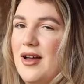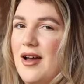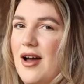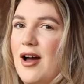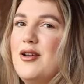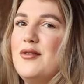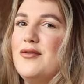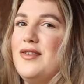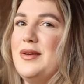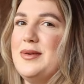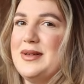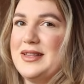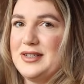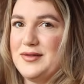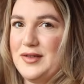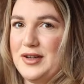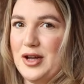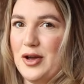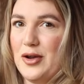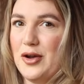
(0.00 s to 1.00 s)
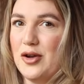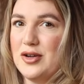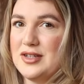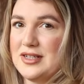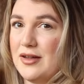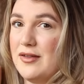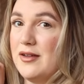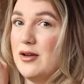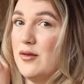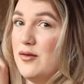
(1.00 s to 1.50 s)
hopefully when this video goes
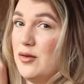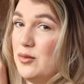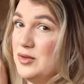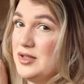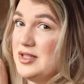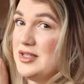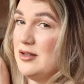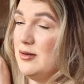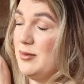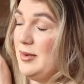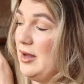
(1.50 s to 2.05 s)
out the offer will still